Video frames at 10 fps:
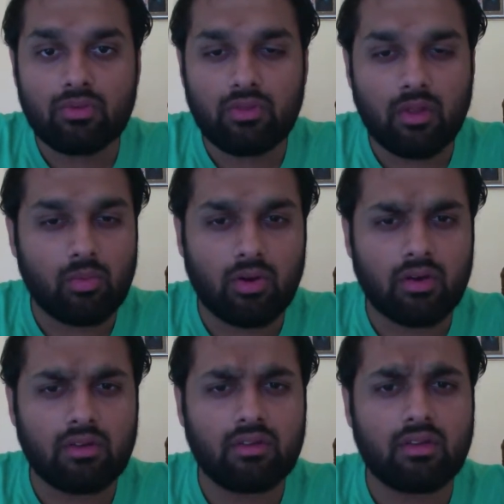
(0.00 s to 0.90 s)
They
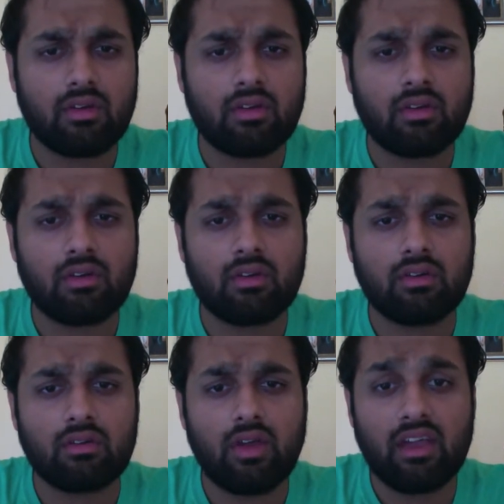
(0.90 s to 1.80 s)
weren't
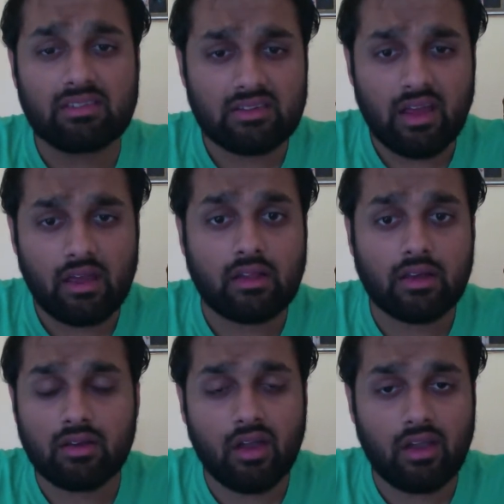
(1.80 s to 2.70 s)

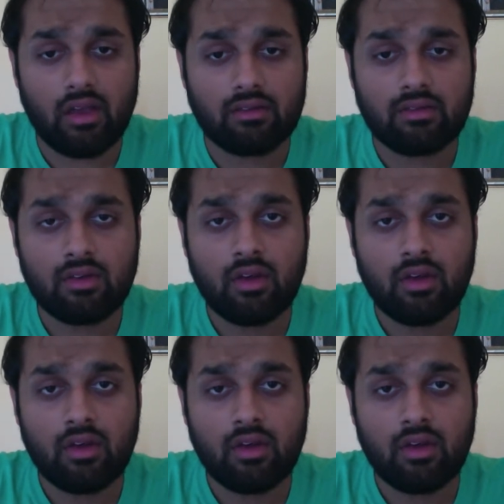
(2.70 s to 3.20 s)
exhaling, I guess.